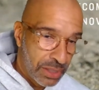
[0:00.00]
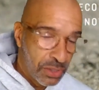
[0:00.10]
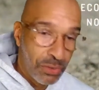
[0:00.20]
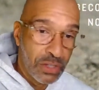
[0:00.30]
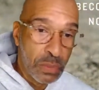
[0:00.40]

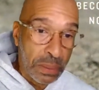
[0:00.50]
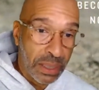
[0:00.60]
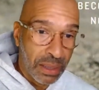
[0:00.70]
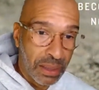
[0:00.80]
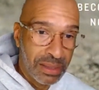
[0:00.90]
So this
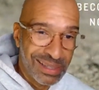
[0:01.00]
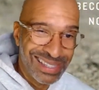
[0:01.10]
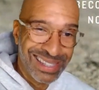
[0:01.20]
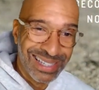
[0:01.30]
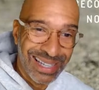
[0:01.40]
month, this
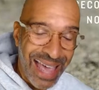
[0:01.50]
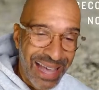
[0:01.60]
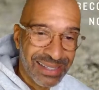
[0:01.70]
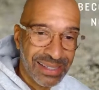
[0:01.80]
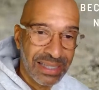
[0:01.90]
is the
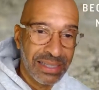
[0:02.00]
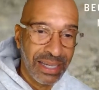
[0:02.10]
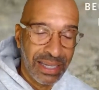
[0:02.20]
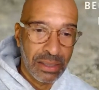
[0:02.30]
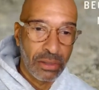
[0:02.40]
last Sunday
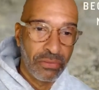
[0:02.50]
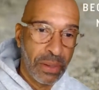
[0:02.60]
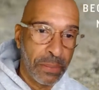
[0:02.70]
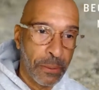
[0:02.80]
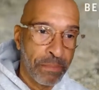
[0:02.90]
in
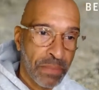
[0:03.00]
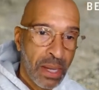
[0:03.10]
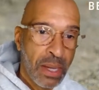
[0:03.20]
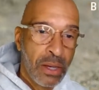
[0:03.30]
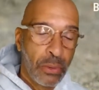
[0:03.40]
November,
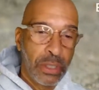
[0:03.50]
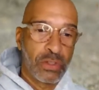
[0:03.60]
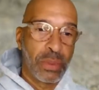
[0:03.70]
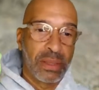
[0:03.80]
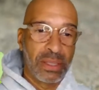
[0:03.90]
we have
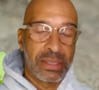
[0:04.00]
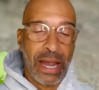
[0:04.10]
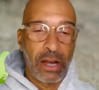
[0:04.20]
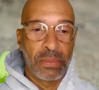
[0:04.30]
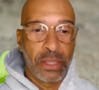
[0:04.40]
spent the
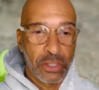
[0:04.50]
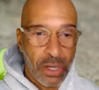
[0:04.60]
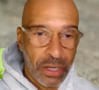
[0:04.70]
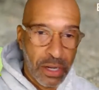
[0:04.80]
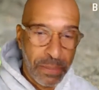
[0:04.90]
entire month
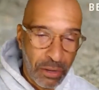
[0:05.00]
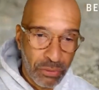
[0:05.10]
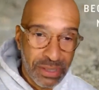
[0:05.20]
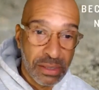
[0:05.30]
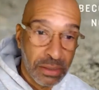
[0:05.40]
talking about
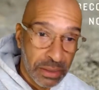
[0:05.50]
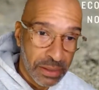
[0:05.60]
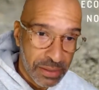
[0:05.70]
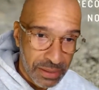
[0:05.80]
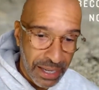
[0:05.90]

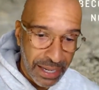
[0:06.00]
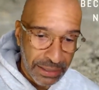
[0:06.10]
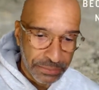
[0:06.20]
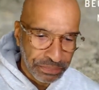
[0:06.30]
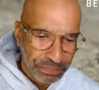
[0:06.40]
resilience
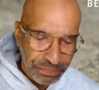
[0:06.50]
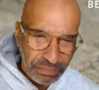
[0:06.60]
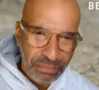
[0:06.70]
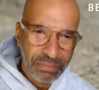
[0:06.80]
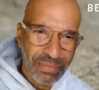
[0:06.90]
and
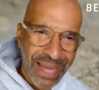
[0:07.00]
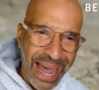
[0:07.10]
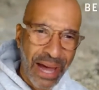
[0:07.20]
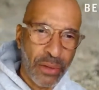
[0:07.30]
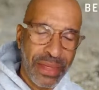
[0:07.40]

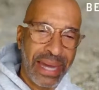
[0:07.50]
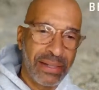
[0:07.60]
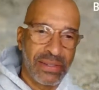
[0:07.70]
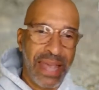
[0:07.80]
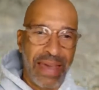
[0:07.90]
how that
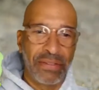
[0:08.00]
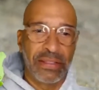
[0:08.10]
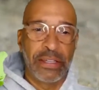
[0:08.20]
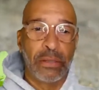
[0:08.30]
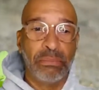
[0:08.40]
is having
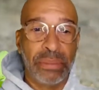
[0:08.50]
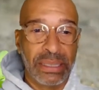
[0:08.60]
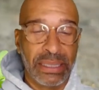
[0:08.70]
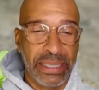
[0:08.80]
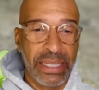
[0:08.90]
the
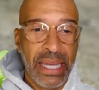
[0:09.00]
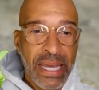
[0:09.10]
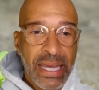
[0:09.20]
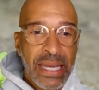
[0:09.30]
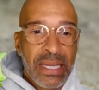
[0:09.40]
ability
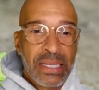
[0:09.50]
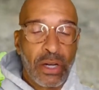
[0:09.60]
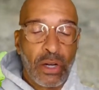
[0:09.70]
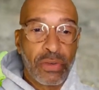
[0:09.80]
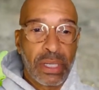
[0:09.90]
to
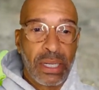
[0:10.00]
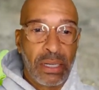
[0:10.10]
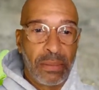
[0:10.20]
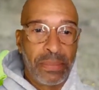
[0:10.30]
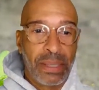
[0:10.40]

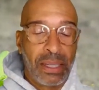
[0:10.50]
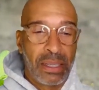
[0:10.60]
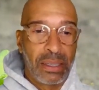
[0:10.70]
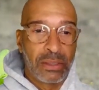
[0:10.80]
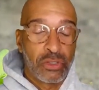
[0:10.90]
overcome
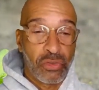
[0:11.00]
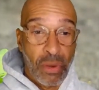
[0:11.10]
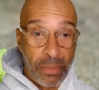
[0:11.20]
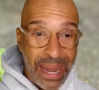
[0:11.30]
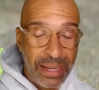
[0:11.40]

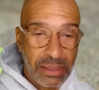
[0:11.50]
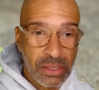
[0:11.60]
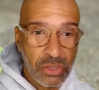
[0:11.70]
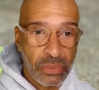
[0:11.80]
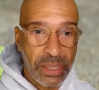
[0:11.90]
traumatic
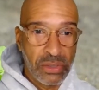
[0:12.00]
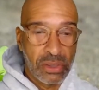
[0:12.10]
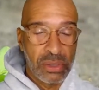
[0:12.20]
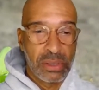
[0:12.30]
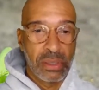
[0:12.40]

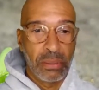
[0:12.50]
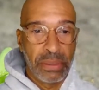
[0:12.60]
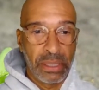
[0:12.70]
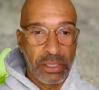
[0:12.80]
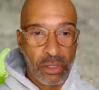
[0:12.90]
situations, the
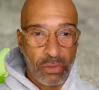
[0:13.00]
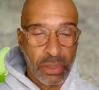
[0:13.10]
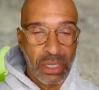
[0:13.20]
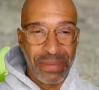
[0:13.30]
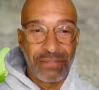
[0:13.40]
ability to
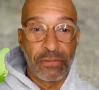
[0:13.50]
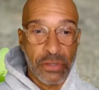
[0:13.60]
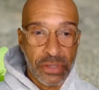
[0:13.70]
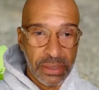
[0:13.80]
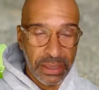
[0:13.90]
overcome
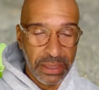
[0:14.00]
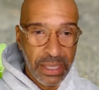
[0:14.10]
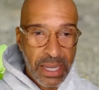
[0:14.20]
adversity